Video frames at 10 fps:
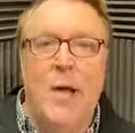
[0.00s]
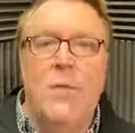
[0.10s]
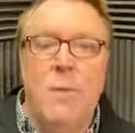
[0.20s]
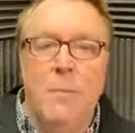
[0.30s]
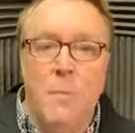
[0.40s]

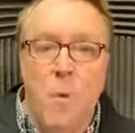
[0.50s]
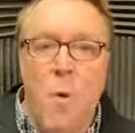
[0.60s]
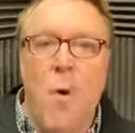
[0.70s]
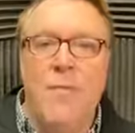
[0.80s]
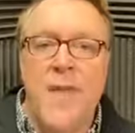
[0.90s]
the
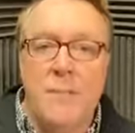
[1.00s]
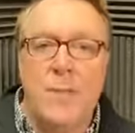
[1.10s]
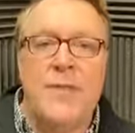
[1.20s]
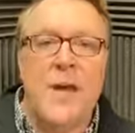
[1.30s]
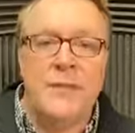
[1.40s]
more that
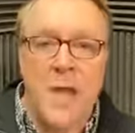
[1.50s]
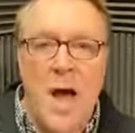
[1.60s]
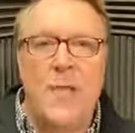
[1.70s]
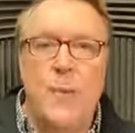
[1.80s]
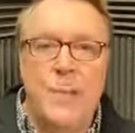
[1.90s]
protects
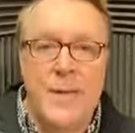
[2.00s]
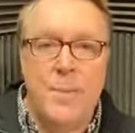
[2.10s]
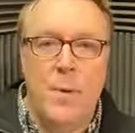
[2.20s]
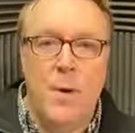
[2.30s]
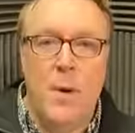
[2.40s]
other
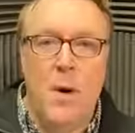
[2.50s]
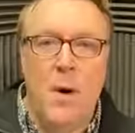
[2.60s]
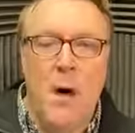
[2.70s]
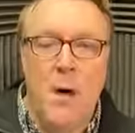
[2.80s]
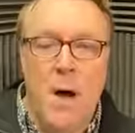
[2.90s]
people
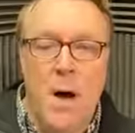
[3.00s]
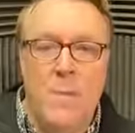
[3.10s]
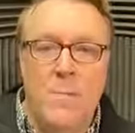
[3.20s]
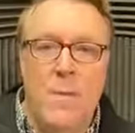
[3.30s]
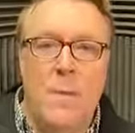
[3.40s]

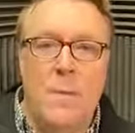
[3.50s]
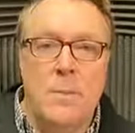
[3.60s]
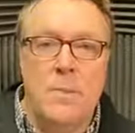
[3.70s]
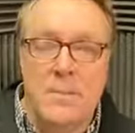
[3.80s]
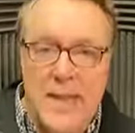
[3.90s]
from
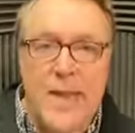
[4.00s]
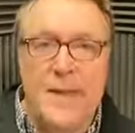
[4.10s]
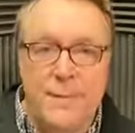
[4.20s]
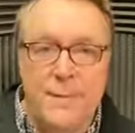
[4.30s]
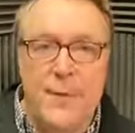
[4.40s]

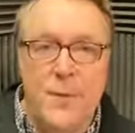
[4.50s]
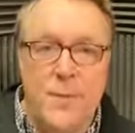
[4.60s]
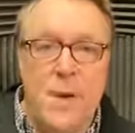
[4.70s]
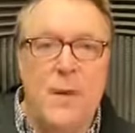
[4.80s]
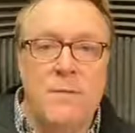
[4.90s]
getting the flu,
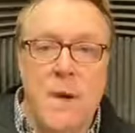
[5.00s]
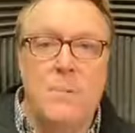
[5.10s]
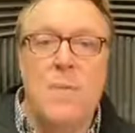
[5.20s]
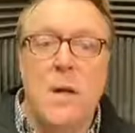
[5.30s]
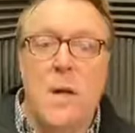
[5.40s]

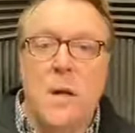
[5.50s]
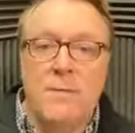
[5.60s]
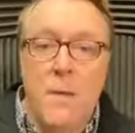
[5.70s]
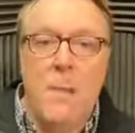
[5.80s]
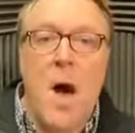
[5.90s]
from
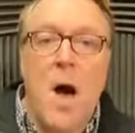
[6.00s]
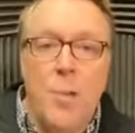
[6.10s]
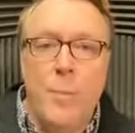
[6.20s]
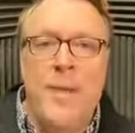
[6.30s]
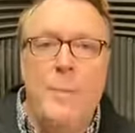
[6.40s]

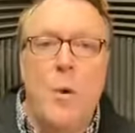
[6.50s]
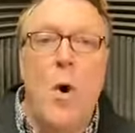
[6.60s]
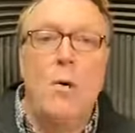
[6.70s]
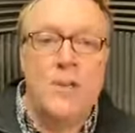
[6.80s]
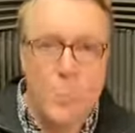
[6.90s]
other people
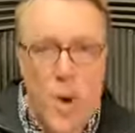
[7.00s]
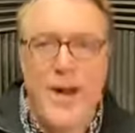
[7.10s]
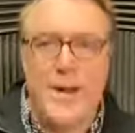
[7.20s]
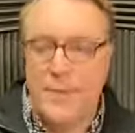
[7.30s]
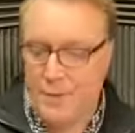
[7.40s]

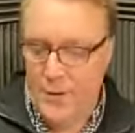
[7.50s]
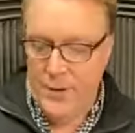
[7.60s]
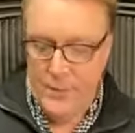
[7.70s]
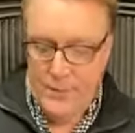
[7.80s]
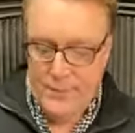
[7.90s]
spreading the
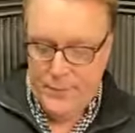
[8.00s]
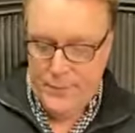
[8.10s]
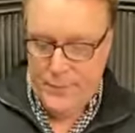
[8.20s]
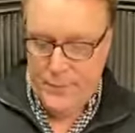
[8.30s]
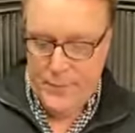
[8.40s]
flu.
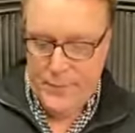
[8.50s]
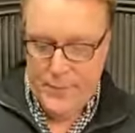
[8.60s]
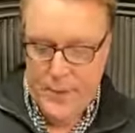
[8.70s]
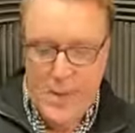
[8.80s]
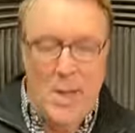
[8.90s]

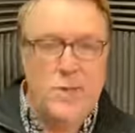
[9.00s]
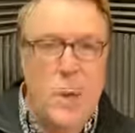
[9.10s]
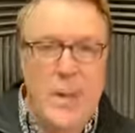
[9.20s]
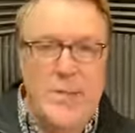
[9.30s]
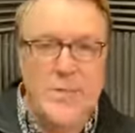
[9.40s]

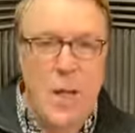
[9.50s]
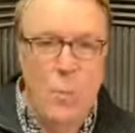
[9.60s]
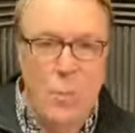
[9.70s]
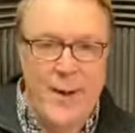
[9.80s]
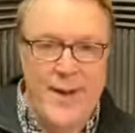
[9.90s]
So in
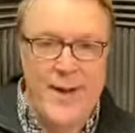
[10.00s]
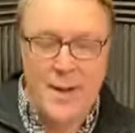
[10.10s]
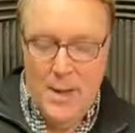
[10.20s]
summary,